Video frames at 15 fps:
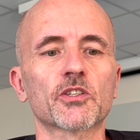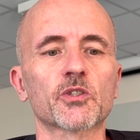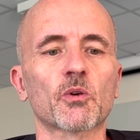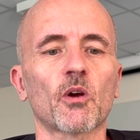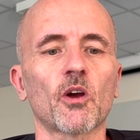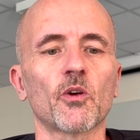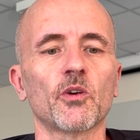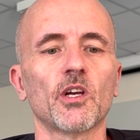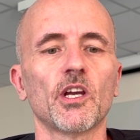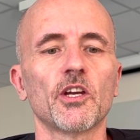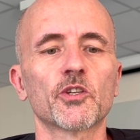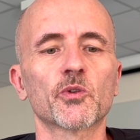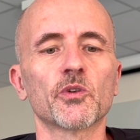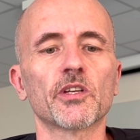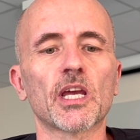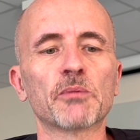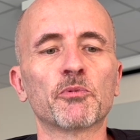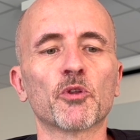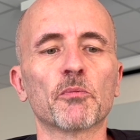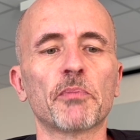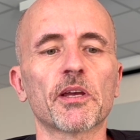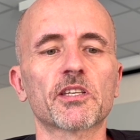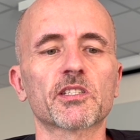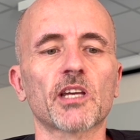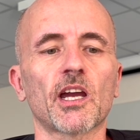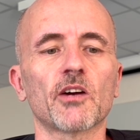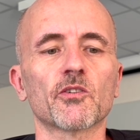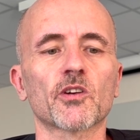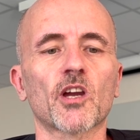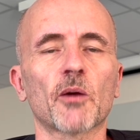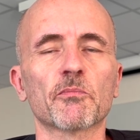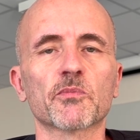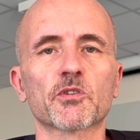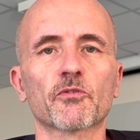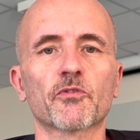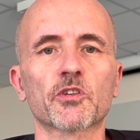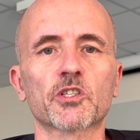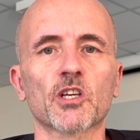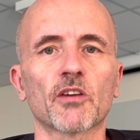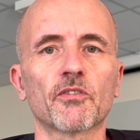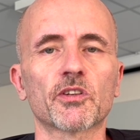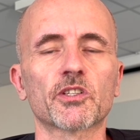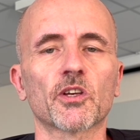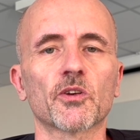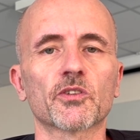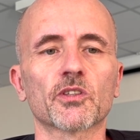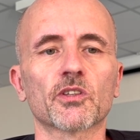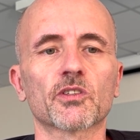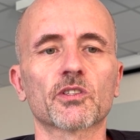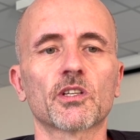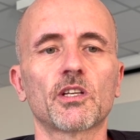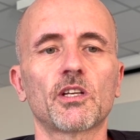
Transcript: quo to enable the best outcomes for service users.